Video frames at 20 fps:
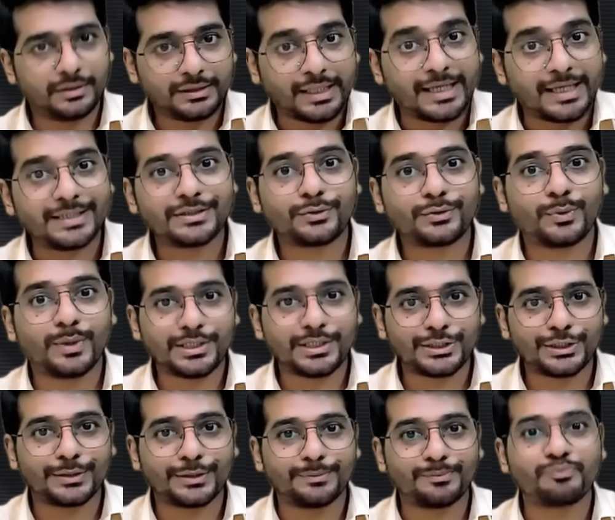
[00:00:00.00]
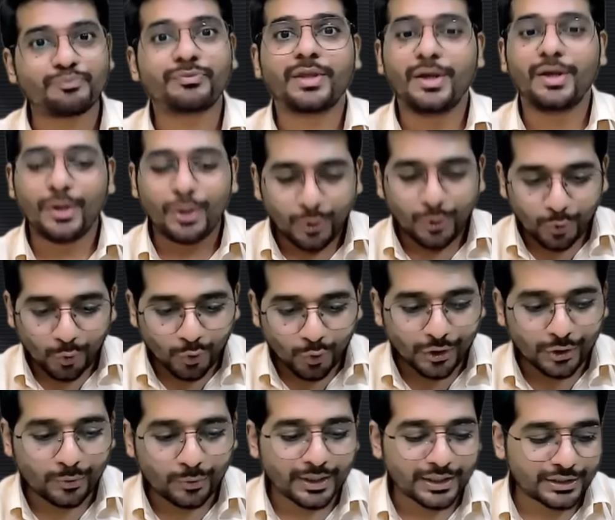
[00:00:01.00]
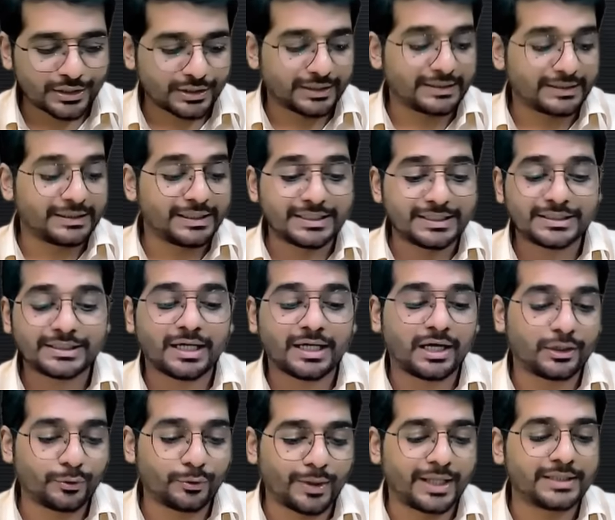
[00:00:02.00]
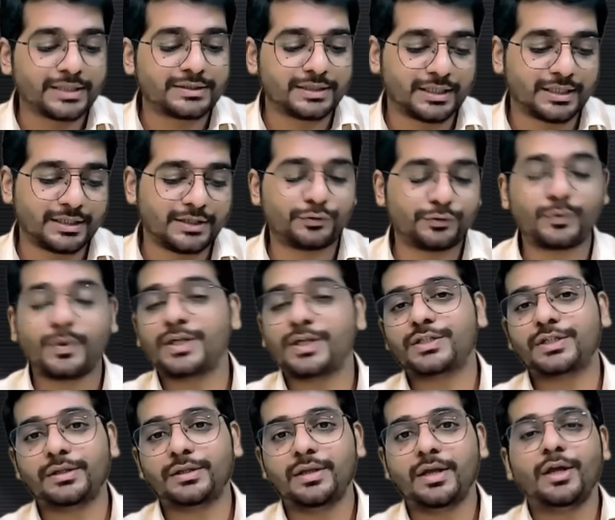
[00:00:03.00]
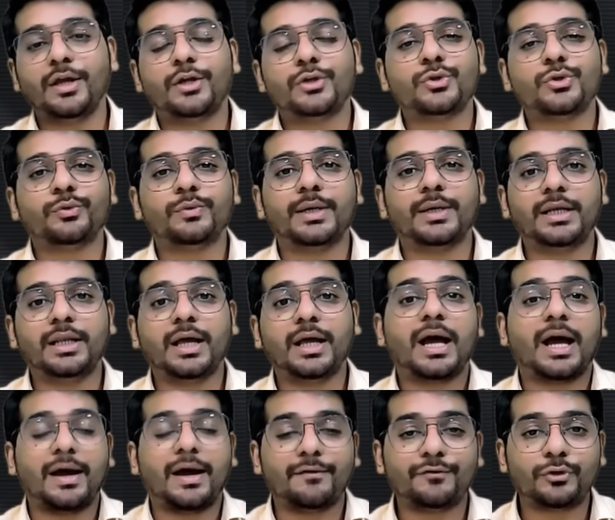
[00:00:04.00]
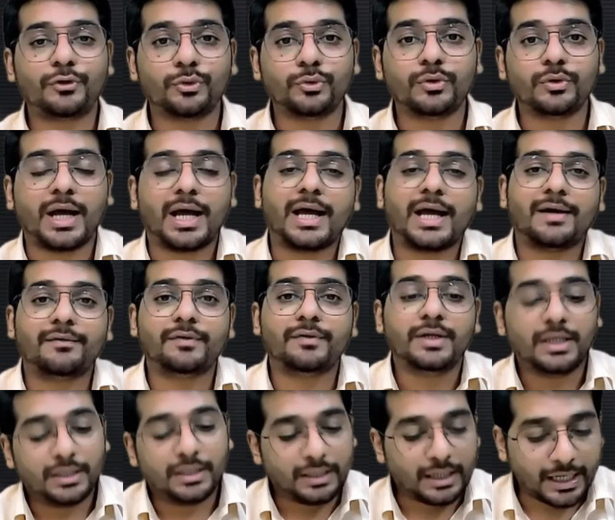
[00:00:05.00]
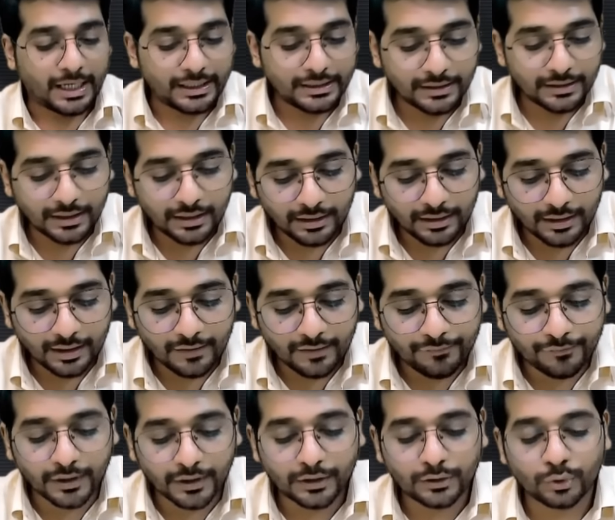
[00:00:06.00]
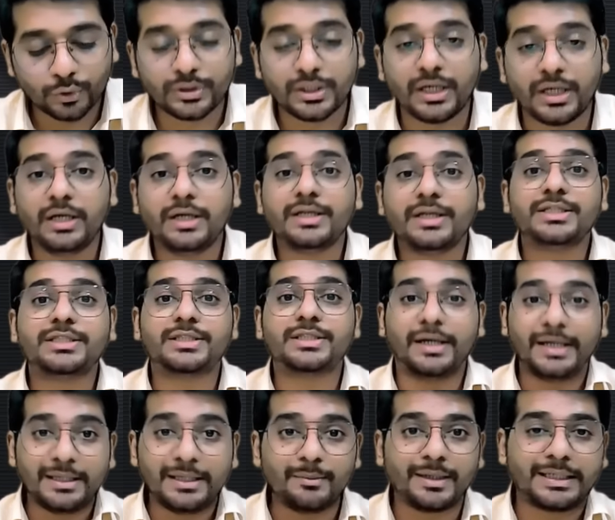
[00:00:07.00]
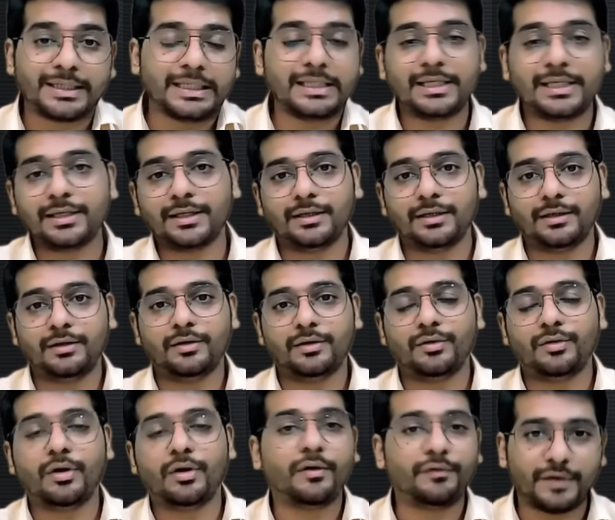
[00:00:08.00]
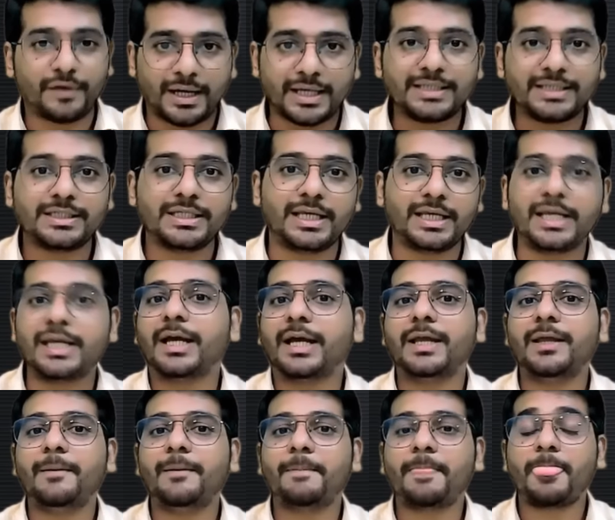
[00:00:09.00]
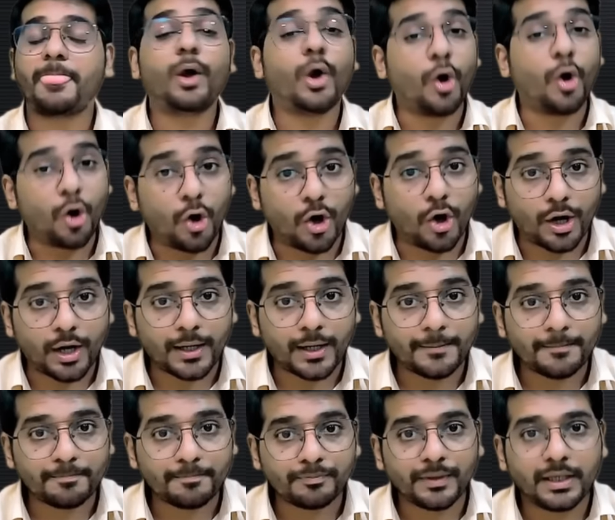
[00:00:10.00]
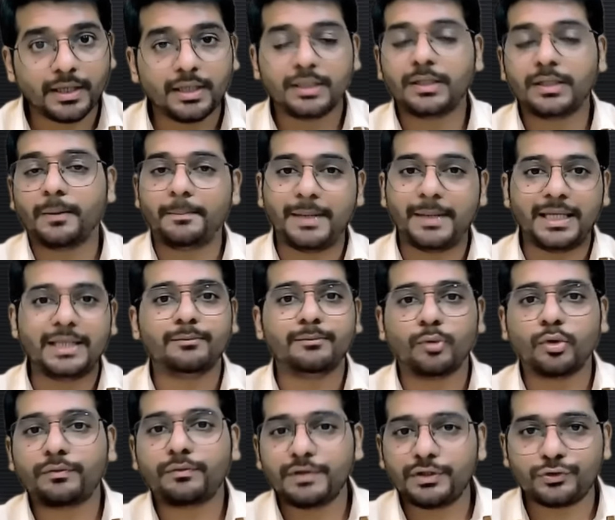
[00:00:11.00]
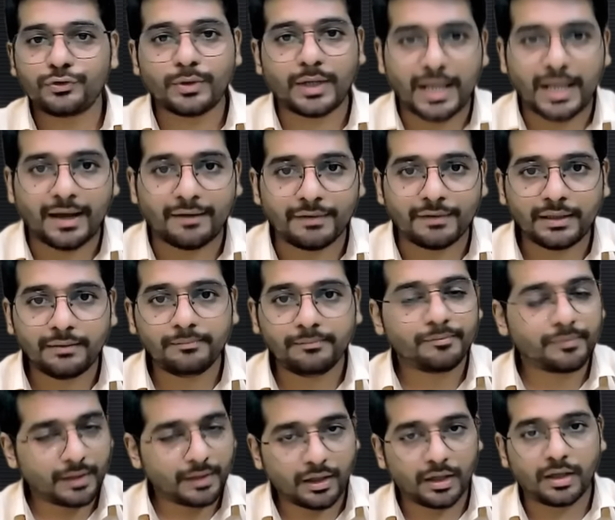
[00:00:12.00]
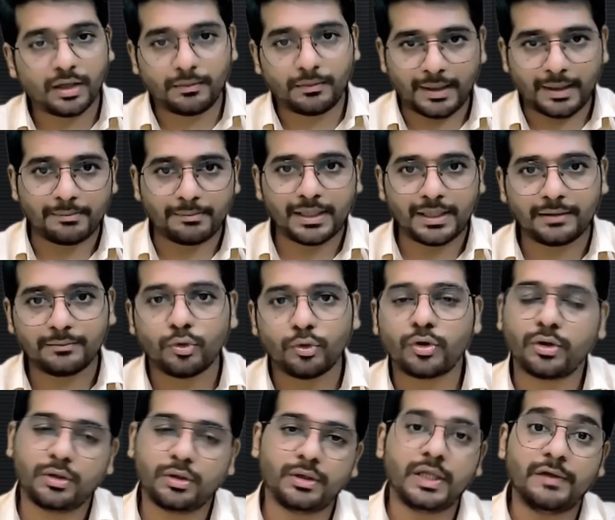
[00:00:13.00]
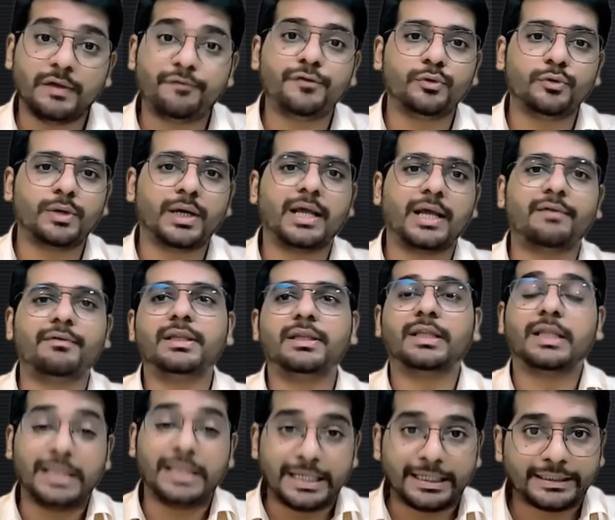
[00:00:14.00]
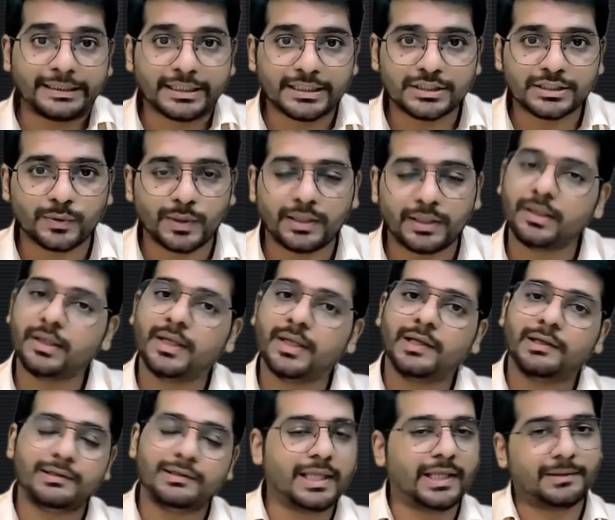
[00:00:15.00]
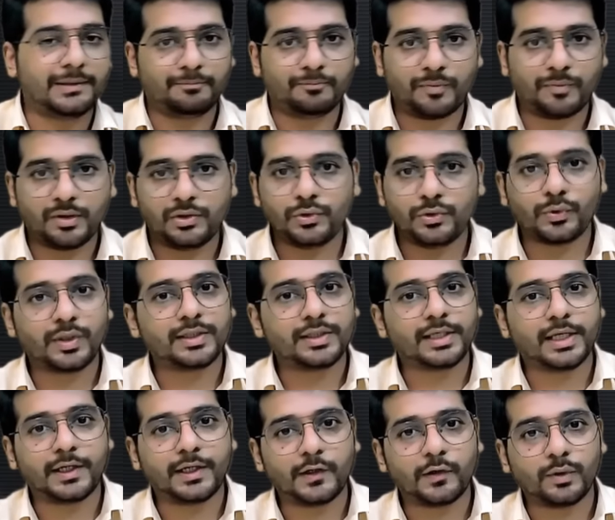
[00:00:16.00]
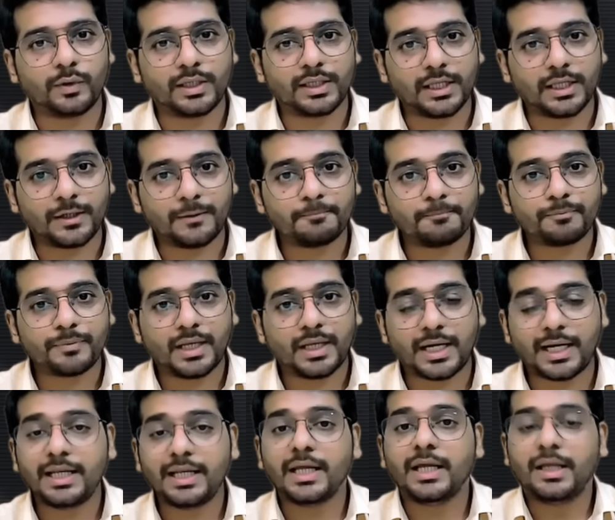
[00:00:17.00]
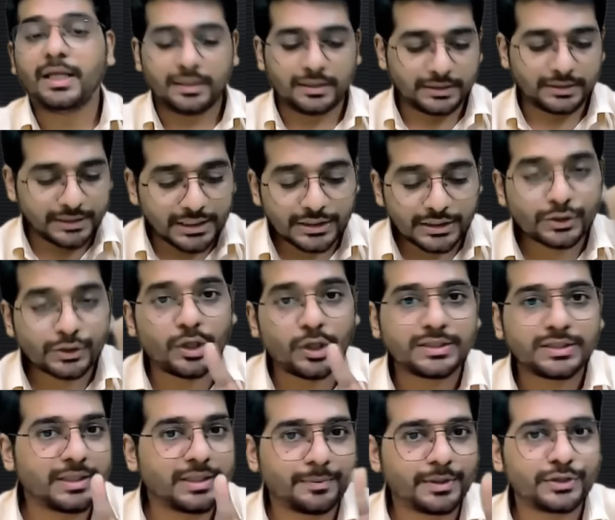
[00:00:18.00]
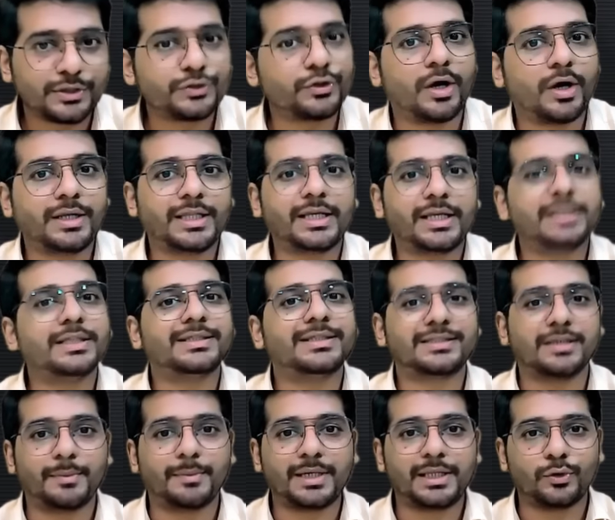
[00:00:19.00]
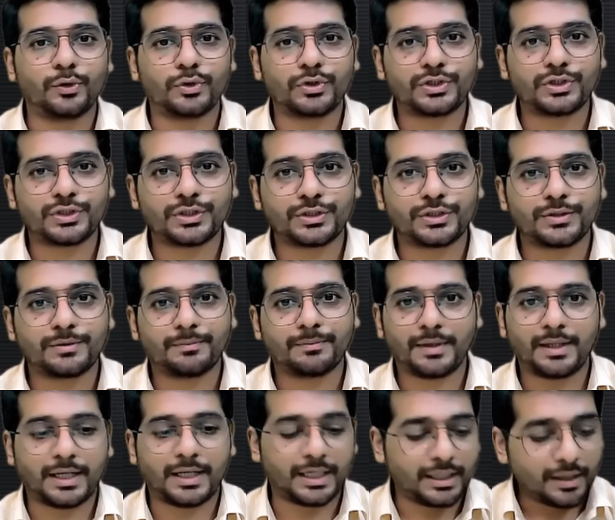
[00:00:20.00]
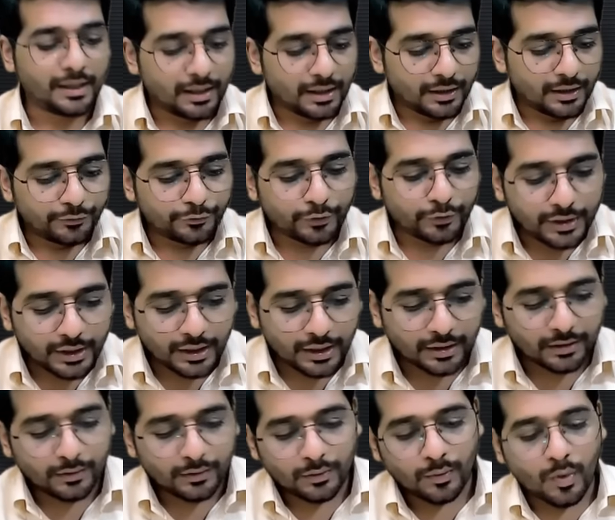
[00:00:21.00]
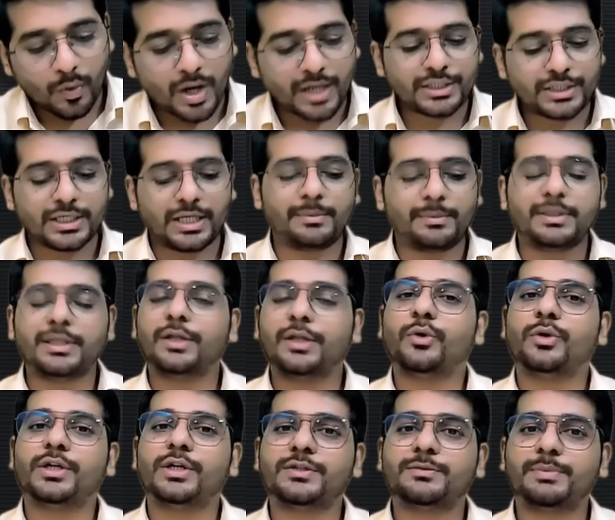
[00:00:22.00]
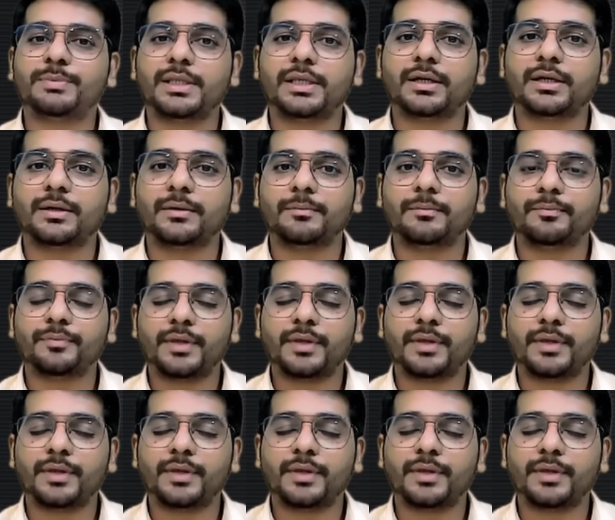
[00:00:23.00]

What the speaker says: Nice question. Good question. To answer this question, you will have to have either referred to the study material of ICAI or the main book which you are having, my main book. If you are having the latest one, then you can get it over there, right? This concept is not there in the summary notes, right? So here, what shall be the notice period?